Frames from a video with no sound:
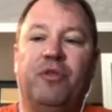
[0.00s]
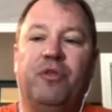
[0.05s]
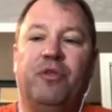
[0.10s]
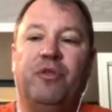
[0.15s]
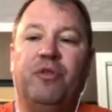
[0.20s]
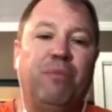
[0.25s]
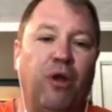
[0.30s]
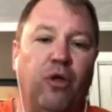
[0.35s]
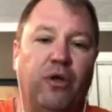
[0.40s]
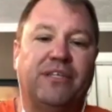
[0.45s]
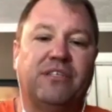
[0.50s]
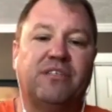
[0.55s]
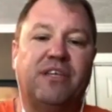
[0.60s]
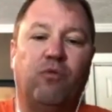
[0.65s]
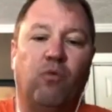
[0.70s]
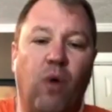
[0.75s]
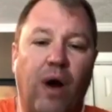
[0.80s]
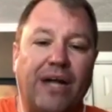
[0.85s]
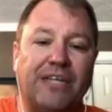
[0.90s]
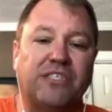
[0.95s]
Employees
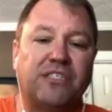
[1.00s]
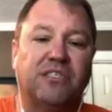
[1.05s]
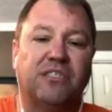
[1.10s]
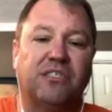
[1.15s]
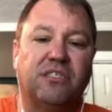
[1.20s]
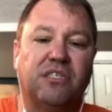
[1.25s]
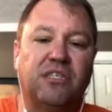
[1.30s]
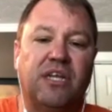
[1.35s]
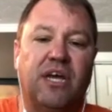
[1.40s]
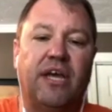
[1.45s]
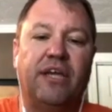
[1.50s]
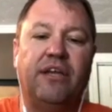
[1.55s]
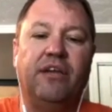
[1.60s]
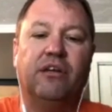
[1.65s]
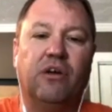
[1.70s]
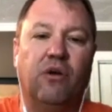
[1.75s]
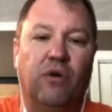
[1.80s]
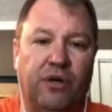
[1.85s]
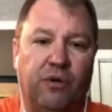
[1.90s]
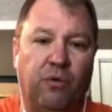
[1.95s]
say, watch this tonight,
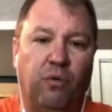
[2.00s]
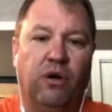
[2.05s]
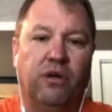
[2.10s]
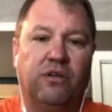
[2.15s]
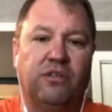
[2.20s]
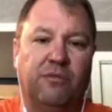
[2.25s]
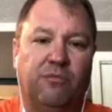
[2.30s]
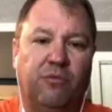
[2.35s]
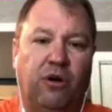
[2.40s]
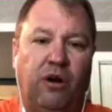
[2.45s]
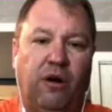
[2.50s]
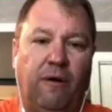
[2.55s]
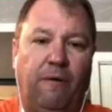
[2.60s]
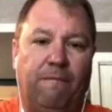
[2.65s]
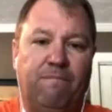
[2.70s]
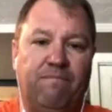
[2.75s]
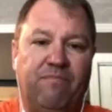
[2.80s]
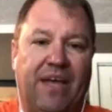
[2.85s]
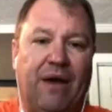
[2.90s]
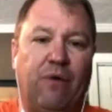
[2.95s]
you're going to work tomorrow.
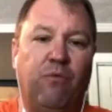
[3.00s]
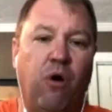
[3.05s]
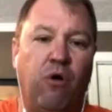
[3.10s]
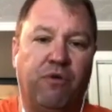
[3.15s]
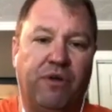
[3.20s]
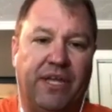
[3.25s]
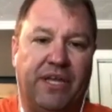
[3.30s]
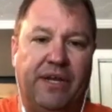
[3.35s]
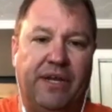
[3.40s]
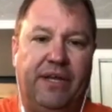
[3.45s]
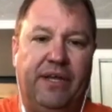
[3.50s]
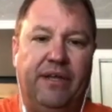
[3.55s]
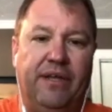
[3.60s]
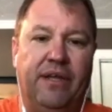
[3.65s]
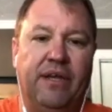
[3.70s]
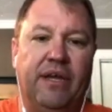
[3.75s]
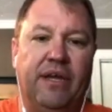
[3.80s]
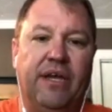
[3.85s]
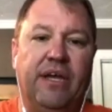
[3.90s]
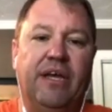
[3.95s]
That yeah. won't get it.
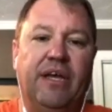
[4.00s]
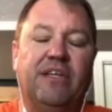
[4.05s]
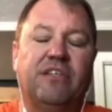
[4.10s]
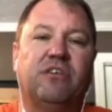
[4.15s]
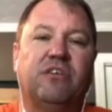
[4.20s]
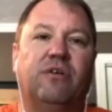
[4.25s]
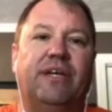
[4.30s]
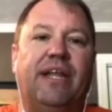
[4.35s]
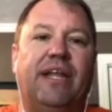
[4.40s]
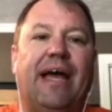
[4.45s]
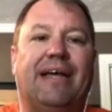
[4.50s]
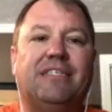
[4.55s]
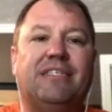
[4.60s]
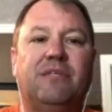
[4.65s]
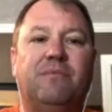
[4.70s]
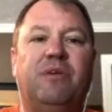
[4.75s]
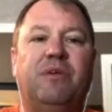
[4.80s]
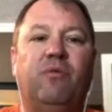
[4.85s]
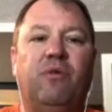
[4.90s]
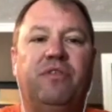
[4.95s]
So it has to be where
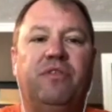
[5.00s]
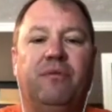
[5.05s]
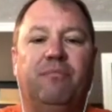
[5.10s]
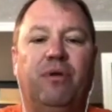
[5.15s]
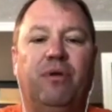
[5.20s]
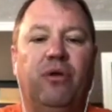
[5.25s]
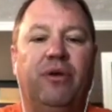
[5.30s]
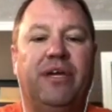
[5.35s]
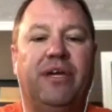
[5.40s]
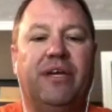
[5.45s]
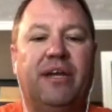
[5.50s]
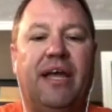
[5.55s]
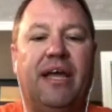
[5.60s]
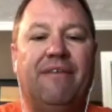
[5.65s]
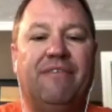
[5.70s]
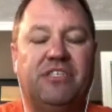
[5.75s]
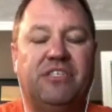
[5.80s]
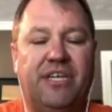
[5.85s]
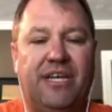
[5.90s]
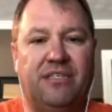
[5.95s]
the employee can have a
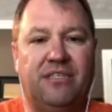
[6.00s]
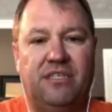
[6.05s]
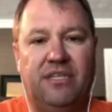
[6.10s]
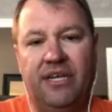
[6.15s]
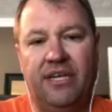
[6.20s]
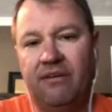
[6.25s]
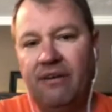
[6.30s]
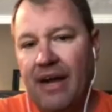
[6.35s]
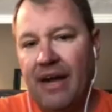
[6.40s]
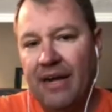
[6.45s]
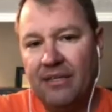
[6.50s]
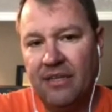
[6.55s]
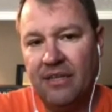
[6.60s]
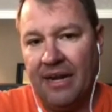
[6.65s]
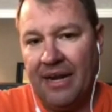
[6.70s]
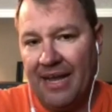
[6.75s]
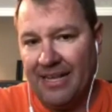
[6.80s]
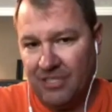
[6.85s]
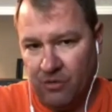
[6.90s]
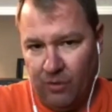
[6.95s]
chance to interact and
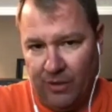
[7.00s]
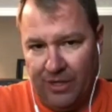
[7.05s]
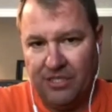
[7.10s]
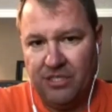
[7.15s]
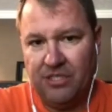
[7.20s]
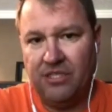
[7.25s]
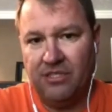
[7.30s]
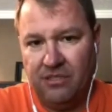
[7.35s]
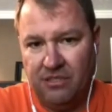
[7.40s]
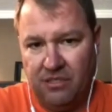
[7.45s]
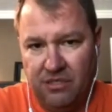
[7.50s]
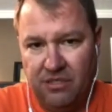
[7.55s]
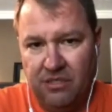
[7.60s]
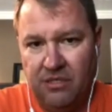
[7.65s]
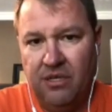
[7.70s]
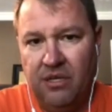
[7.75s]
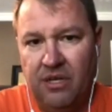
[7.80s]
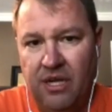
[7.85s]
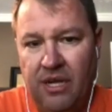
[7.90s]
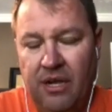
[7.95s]
ask questions.
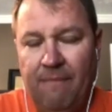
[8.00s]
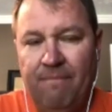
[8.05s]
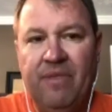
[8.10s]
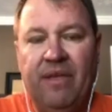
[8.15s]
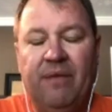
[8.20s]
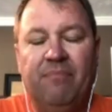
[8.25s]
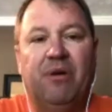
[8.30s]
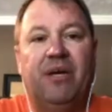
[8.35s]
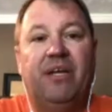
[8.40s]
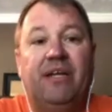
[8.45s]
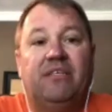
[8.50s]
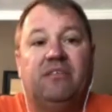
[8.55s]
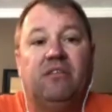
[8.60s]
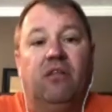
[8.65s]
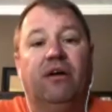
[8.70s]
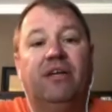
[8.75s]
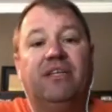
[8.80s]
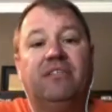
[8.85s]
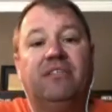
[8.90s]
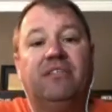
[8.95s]
But as
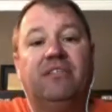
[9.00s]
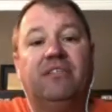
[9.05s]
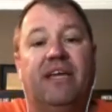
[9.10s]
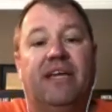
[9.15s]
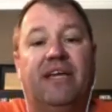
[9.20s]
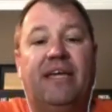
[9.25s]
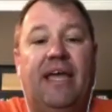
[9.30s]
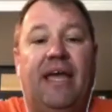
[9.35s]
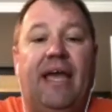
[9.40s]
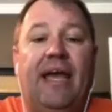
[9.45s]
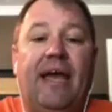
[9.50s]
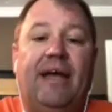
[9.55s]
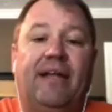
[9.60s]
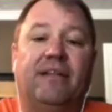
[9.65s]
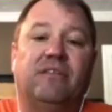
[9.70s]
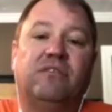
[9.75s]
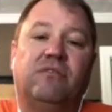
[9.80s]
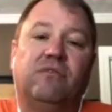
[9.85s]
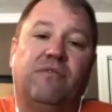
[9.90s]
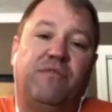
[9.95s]
long as they can,
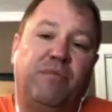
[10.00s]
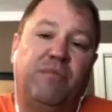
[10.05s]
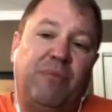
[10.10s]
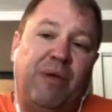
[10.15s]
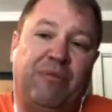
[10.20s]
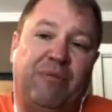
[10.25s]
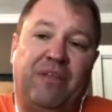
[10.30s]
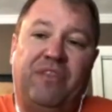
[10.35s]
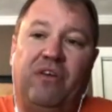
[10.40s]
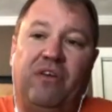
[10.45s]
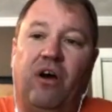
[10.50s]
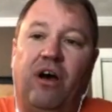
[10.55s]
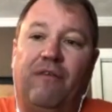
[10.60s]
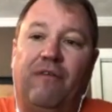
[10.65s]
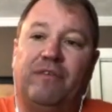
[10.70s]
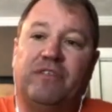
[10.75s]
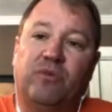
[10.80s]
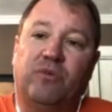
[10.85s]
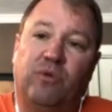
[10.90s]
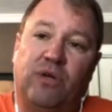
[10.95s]
so if they may be in the
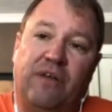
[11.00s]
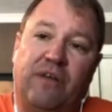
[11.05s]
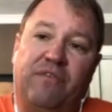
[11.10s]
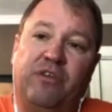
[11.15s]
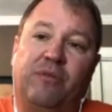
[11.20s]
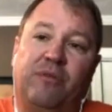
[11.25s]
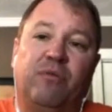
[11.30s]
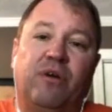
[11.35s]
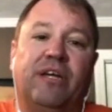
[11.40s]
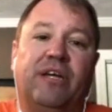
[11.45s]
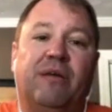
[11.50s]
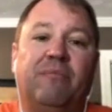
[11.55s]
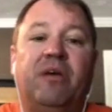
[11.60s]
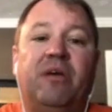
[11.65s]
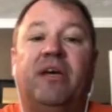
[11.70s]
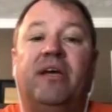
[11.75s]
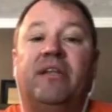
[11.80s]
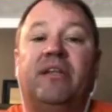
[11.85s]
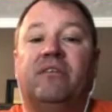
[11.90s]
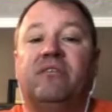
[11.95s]
office or whatever, you bring them
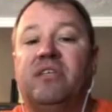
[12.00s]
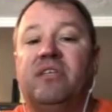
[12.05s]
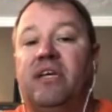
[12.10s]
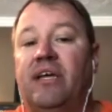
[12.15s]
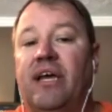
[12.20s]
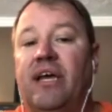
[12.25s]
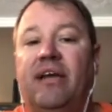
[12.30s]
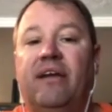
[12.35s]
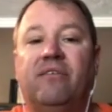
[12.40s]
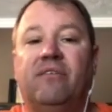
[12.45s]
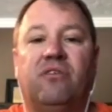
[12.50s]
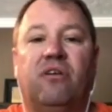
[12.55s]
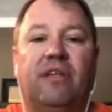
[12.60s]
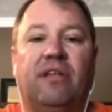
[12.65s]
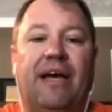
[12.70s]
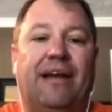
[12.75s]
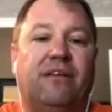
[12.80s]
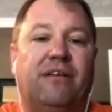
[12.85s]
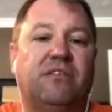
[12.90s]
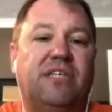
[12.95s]
in, you say, hey, here's our
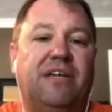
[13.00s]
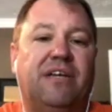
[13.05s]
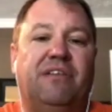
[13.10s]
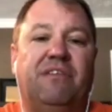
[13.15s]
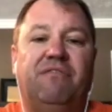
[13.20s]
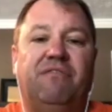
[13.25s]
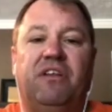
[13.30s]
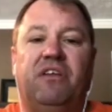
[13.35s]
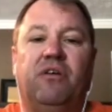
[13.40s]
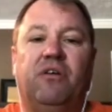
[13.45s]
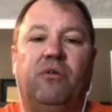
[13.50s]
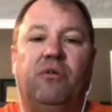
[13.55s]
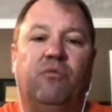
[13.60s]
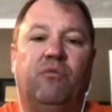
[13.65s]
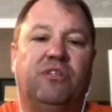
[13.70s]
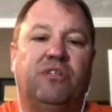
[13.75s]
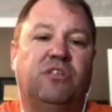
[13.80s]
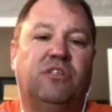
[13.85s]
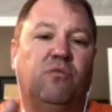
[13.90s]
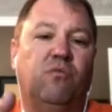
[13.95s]
ladder safety video. We
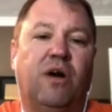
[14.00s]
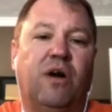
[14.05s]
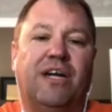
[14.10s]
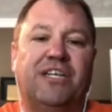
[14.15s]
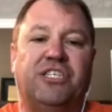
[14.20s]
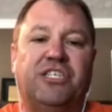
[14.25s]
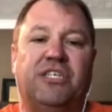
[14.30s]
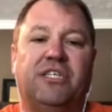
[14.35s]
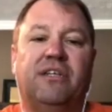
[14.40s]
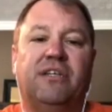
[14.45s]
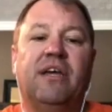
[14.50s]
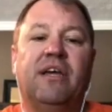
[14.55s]
want you to watch it.